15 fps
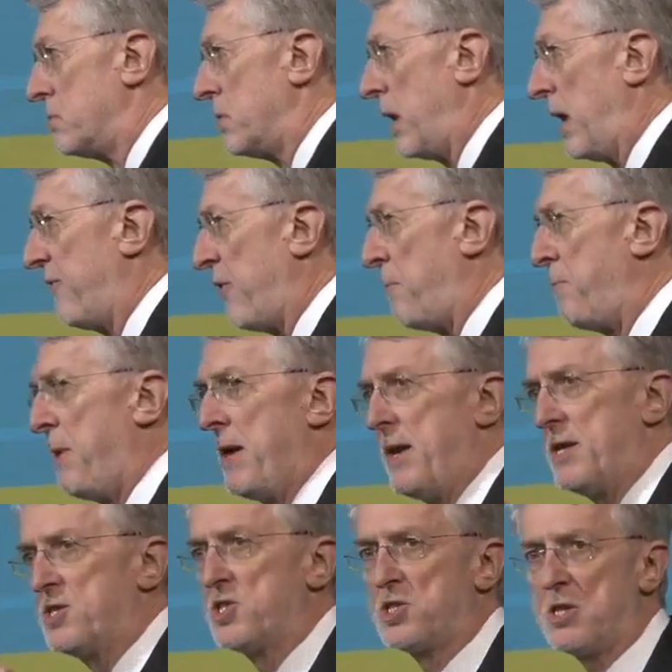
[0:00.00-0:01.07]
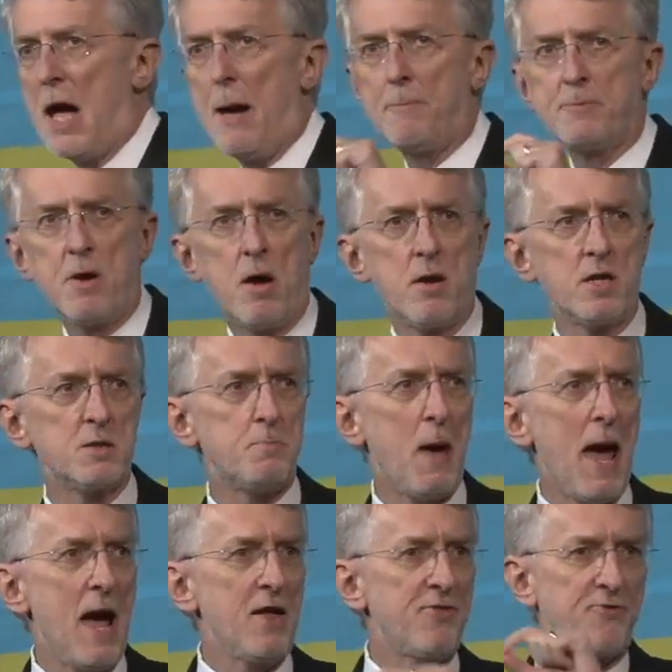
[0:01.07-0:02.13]
and if a bit is stopped on its
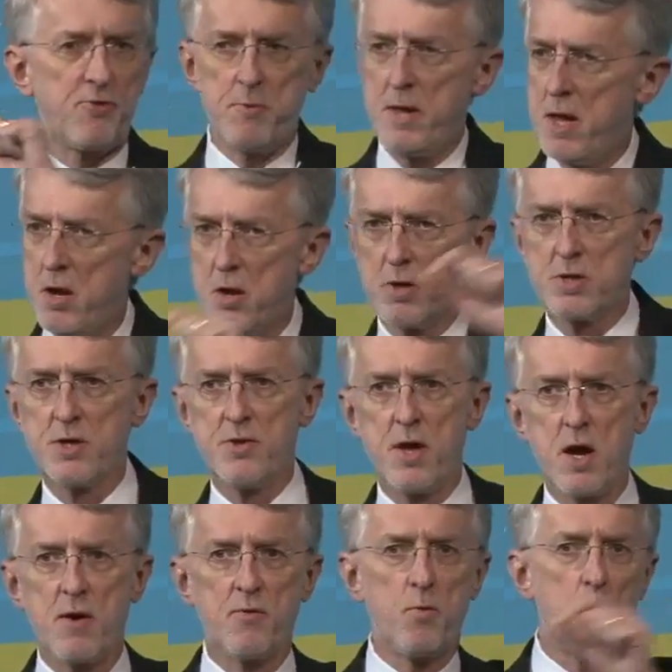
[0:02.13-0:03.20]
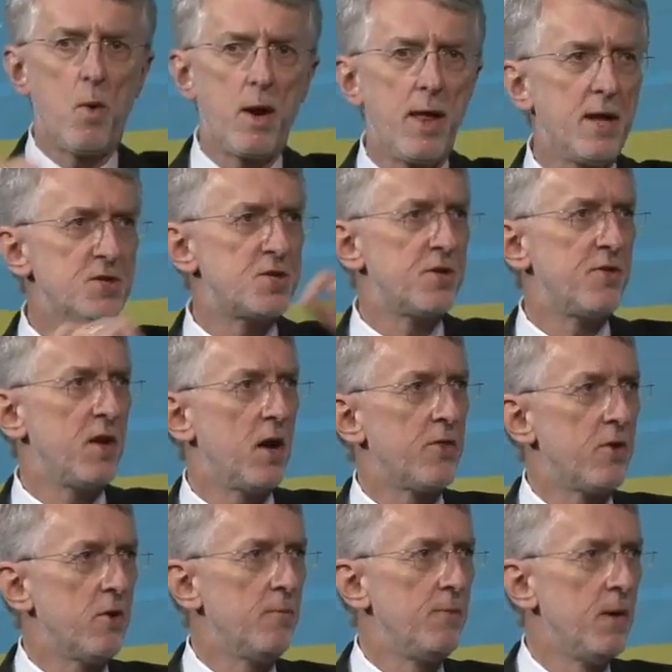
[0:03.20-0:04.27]
path from here to there, from one edge to the
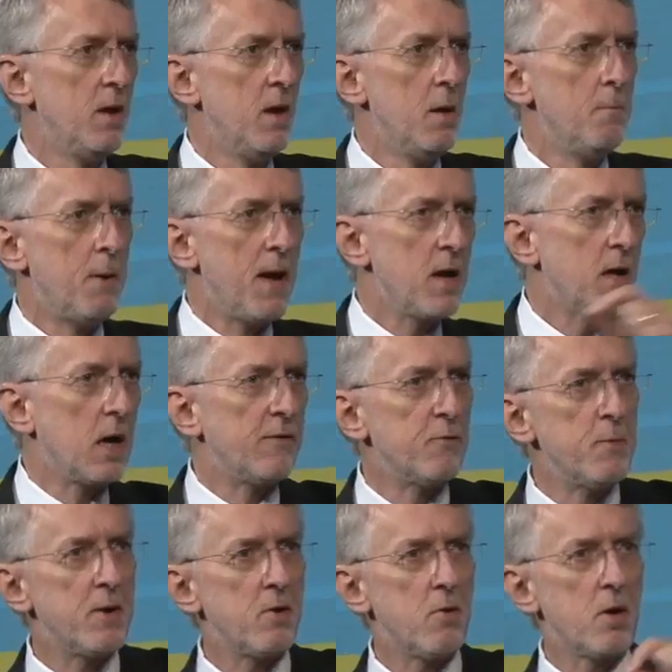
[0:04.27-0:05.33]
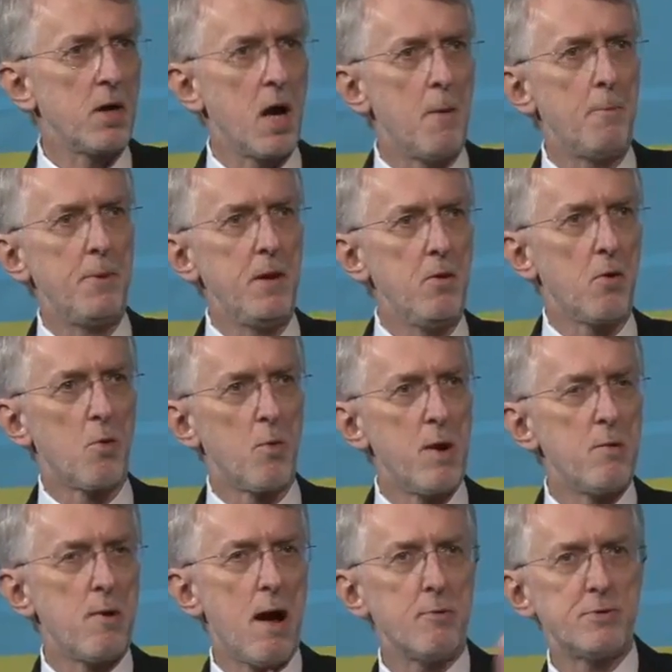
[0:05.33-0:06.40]
other, by a government or a company or
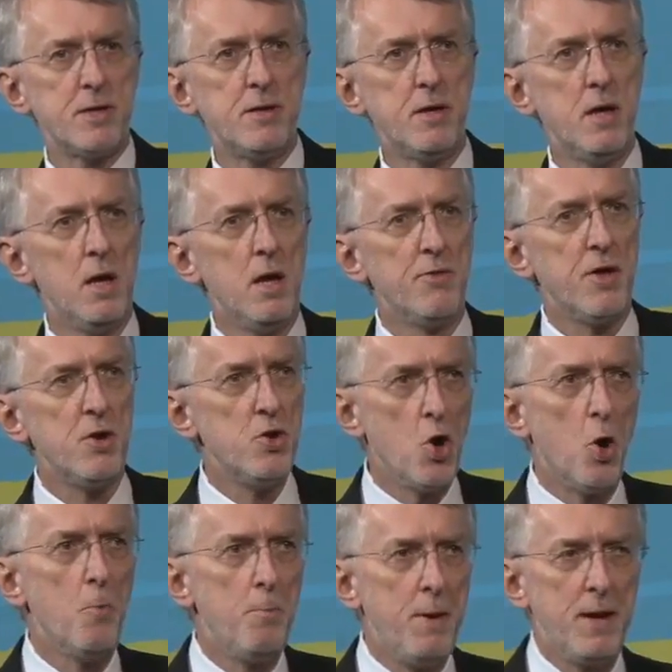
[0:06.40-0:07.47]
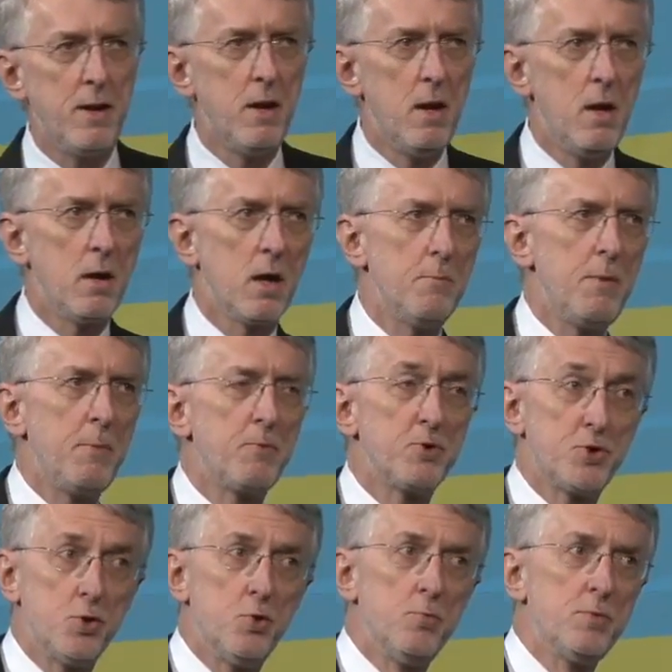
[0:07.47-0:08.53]
rerouted, then no bit can be
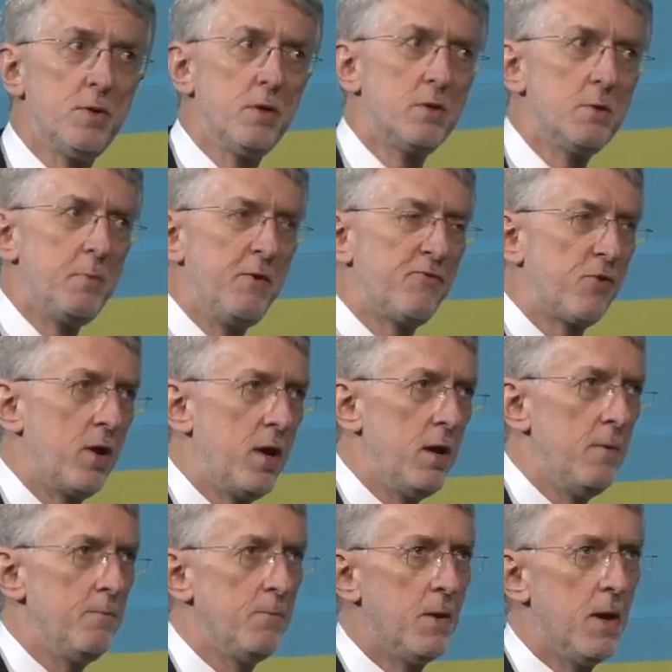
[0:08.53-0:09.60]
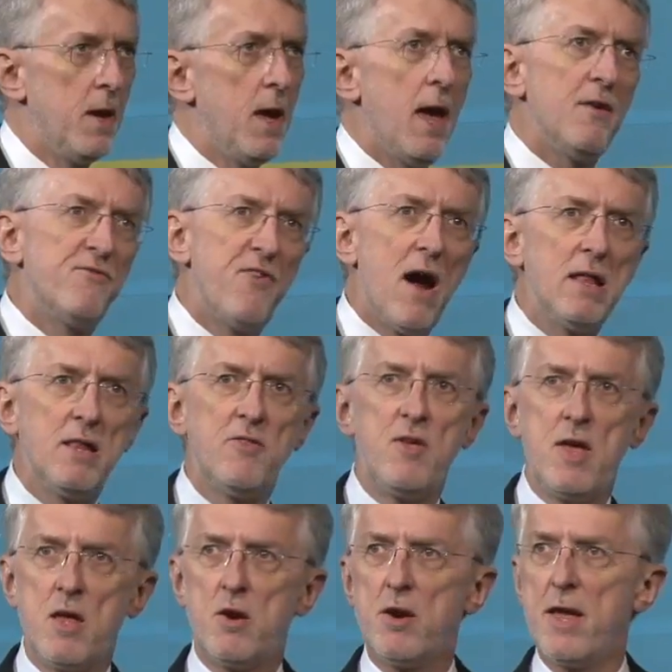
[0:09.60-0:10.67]
presumed to be free. And finally,
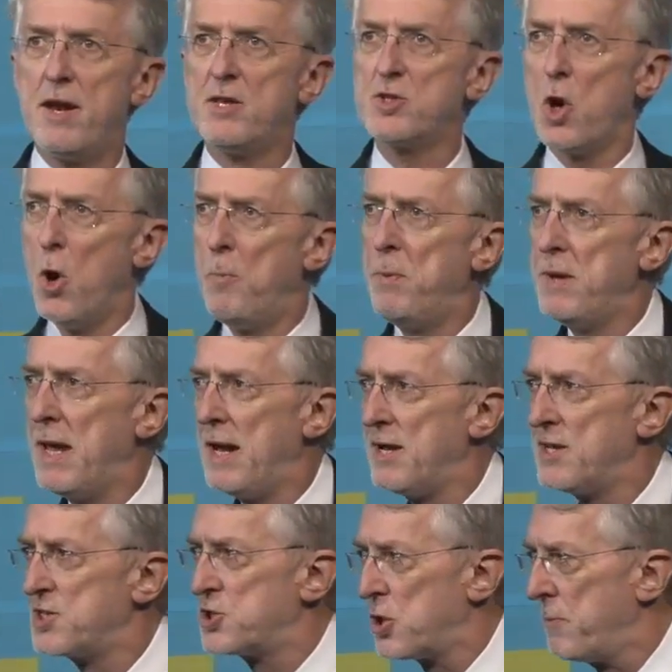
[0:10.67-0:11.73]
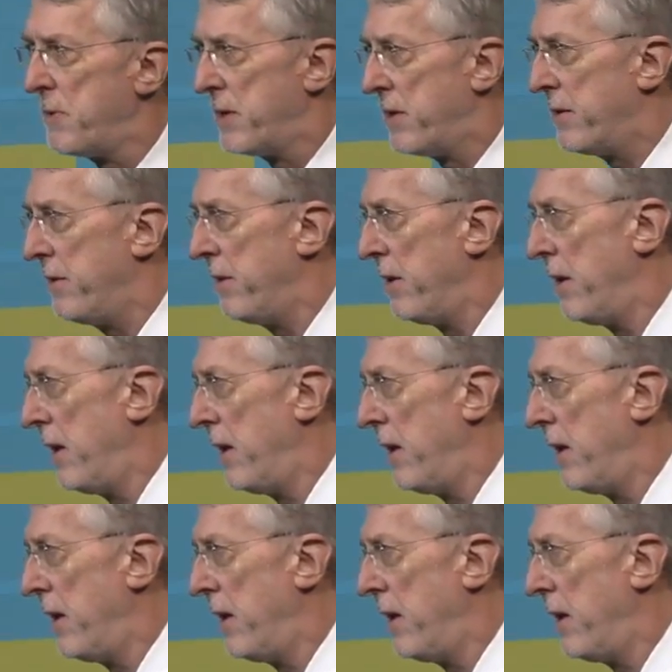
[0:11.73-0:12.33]
the internet is open and distributed,